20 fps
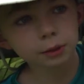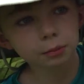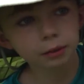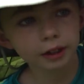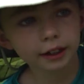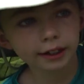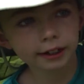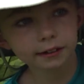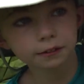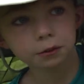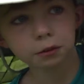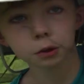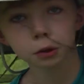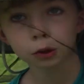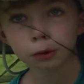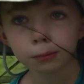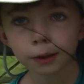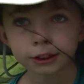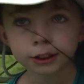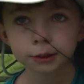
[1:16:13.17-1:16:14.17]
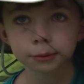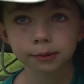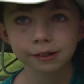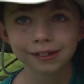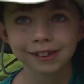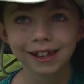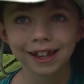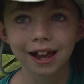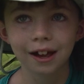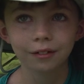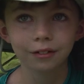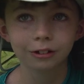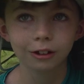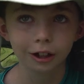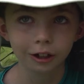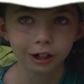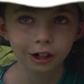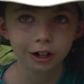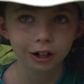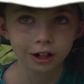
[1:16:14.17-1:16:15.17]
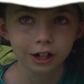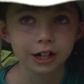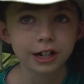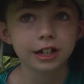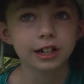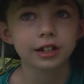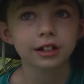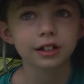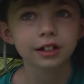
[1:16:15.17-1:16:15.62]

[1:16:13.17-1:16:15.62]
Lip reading: they're bringing in too much because they have a lot of honey